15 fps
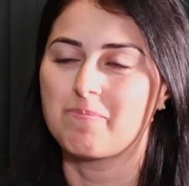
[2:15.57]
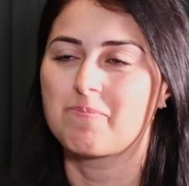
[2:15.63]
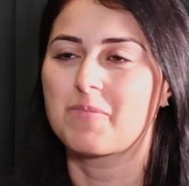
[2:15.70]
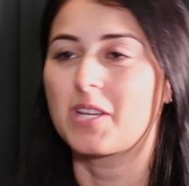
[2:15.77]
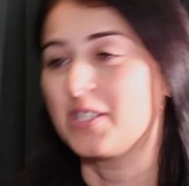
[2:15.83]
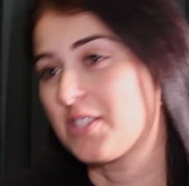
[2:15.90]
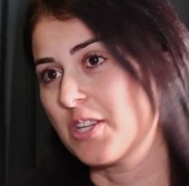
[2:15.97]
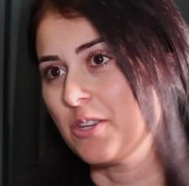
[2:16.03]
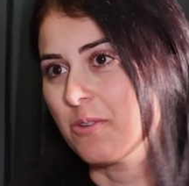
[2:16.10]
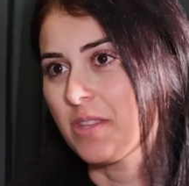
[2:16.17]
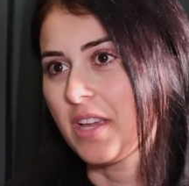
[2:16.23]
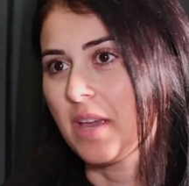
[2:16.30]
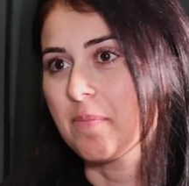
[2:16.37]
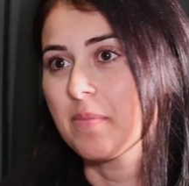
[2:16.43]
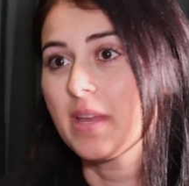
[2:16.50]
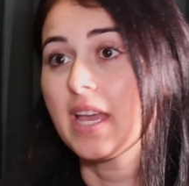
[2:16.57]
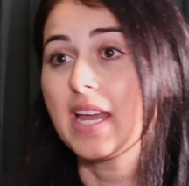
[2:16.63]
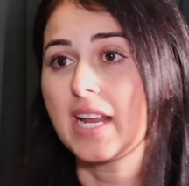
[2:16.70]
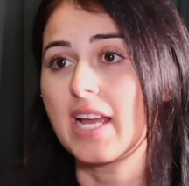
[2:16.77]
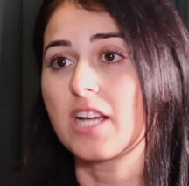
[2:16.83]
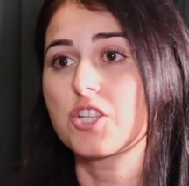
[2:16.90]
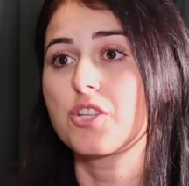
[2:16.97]
continue the game. And
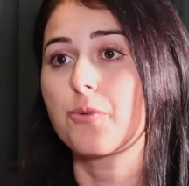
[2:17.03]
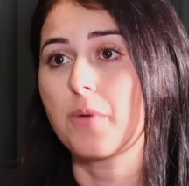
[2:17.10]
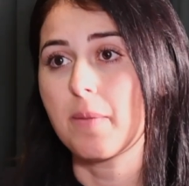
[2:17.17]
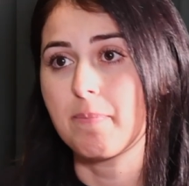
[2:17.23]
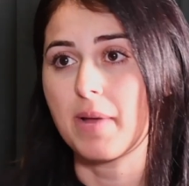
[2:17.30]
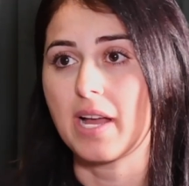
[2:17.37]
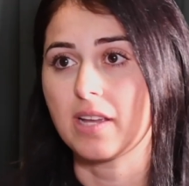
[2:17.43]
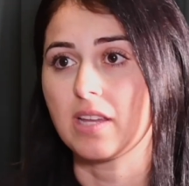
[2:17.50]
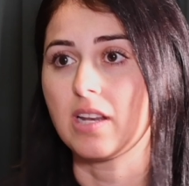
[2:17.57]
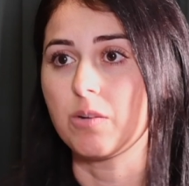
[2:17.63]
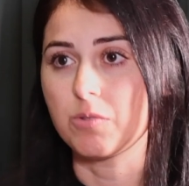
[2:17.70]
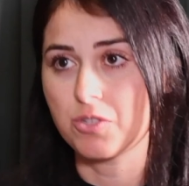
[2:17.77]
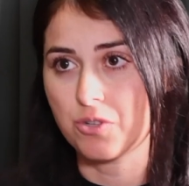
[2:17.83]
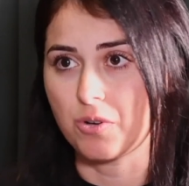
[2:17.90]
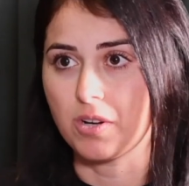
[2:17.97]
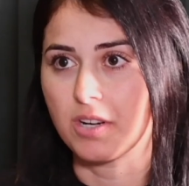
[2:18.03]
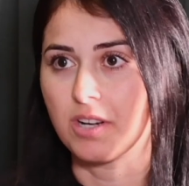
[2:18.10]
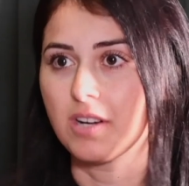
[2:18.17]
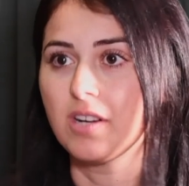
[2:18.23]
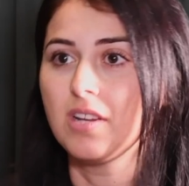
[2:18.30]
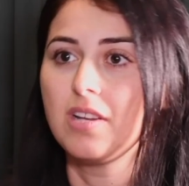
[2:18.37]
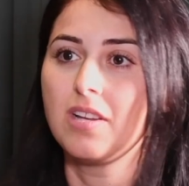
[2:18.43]
I actually went back and I was stronger
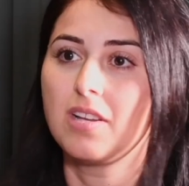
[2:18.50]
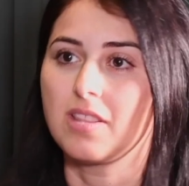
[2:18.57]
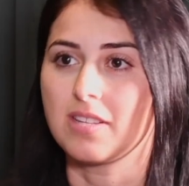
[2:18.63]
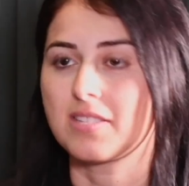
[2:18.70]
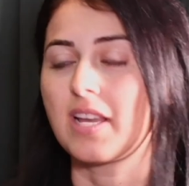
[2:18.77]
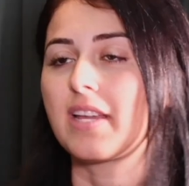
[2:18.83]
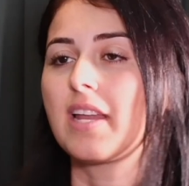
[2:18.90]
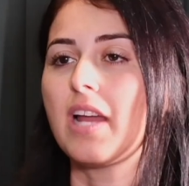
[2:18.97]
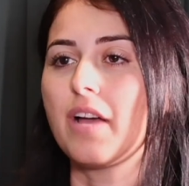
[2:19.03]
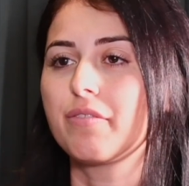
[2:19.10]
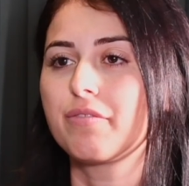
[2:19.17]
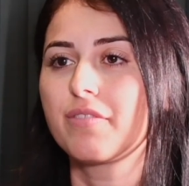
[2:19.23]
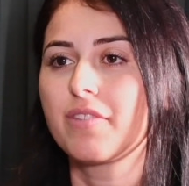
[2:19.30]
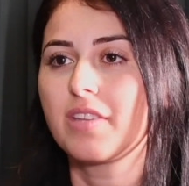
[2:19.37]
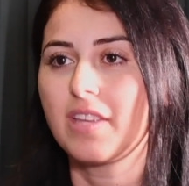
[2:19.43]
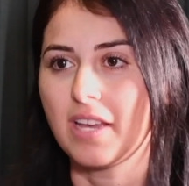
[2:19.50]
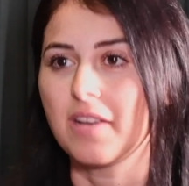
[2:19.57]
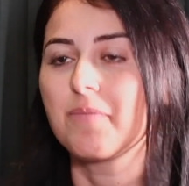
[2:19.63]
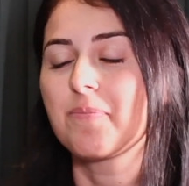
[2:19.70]
the second half. Yeah.